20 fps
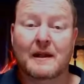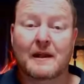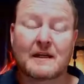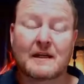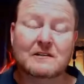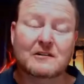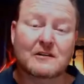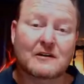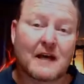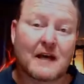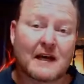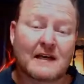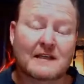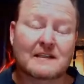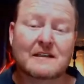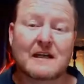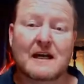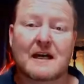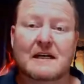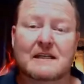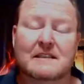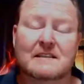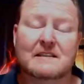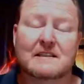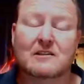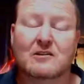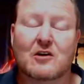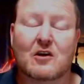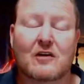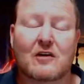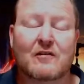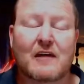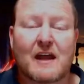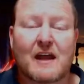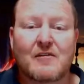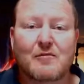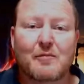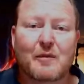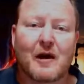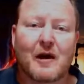Yes, today uh, is the start of the
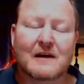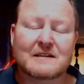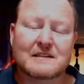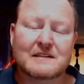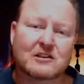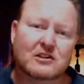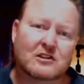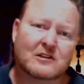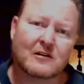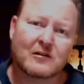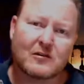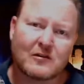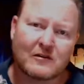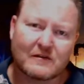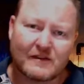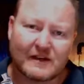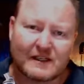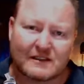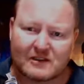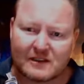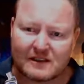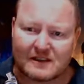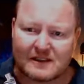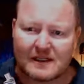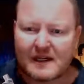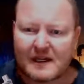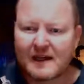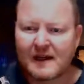FPI's digital convention.